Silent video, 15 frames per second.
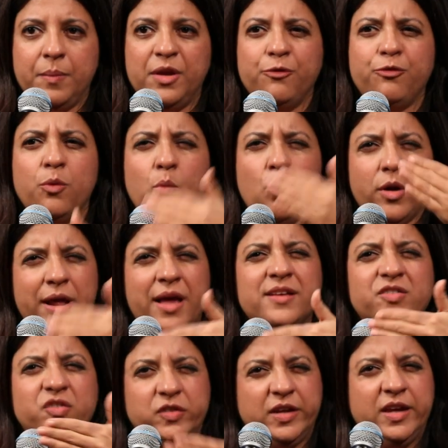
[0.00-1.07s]
mean, from what I
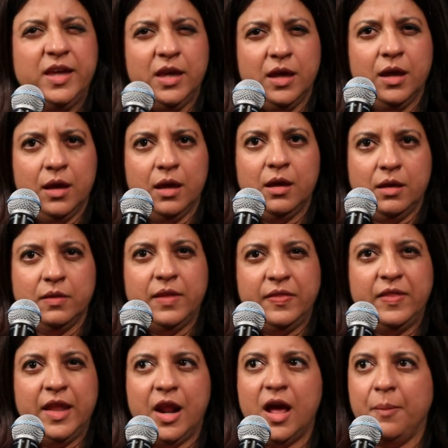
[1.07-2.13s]
see, that
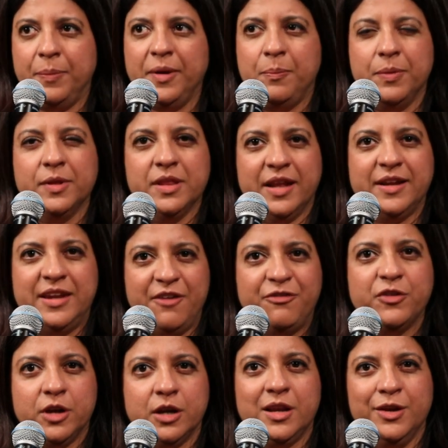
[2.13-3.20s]
there are people that
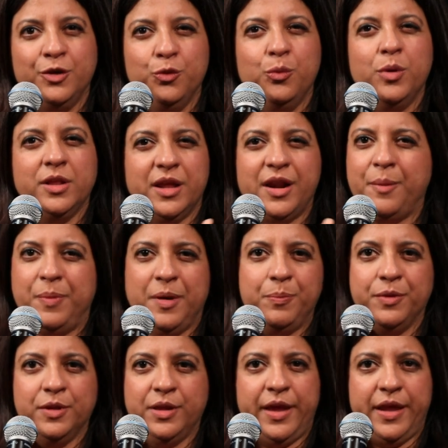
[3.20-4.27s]
definitely do and there are
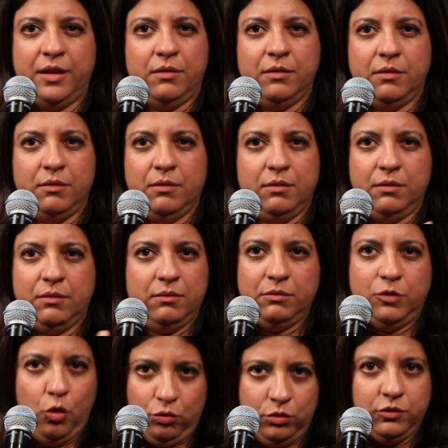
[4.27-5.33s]
people that
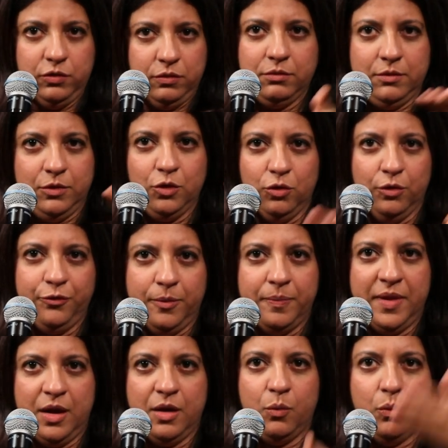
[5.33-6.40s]
don't. You know, from
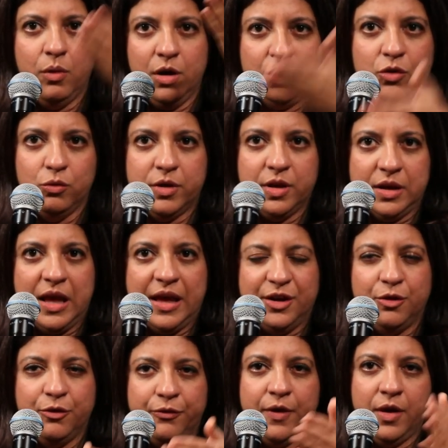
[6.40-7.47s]
their work, you can
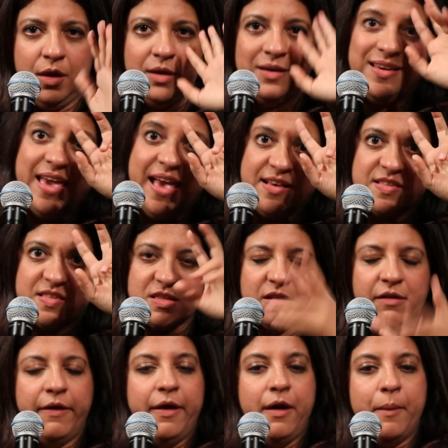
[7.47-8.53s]
kind of guess.
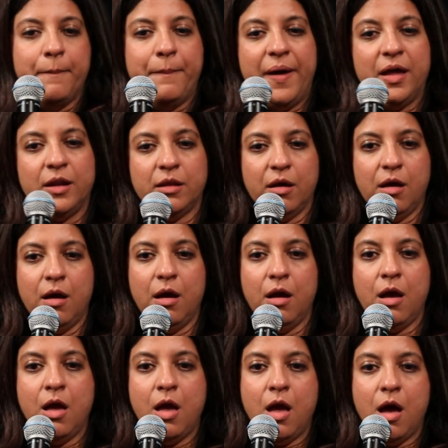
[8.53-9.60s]
But
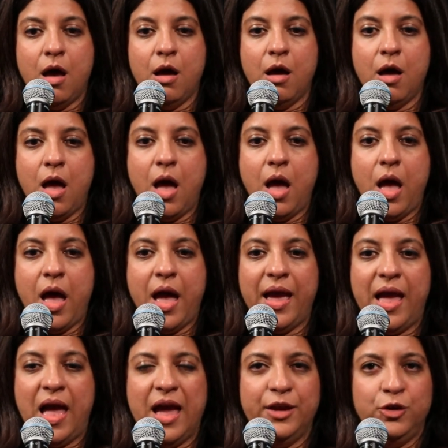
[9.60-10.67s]

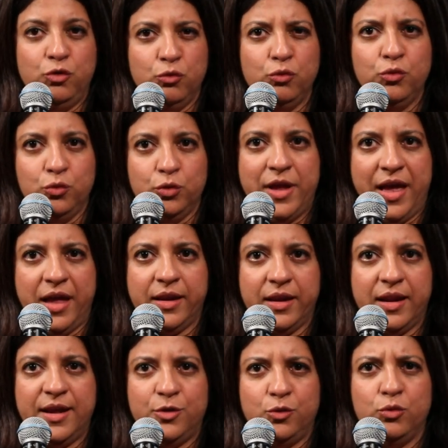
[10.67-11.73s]
I do that,
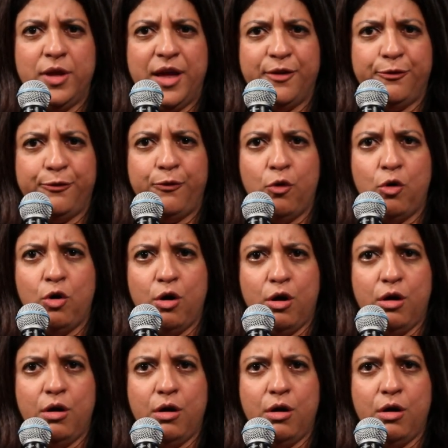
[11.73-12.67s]
and I do that for